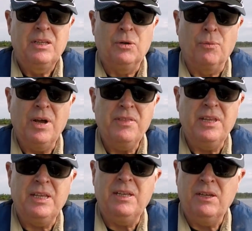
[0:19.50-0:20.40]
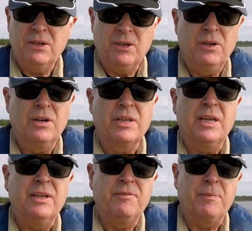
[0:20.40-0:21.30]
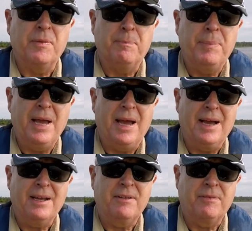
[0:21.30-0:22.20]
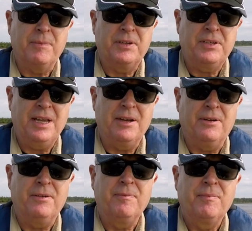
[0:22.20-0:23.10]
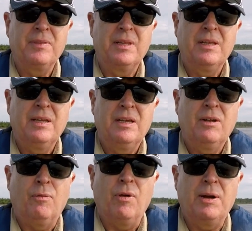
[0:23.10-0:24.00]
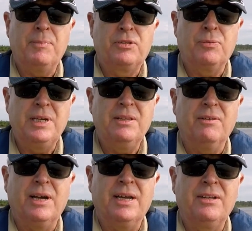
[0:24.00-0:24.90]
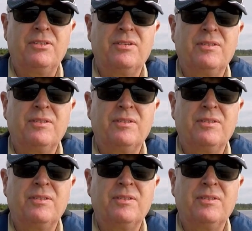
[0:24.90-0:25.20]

You run the hook in from the back, from the tail, run it between the legs,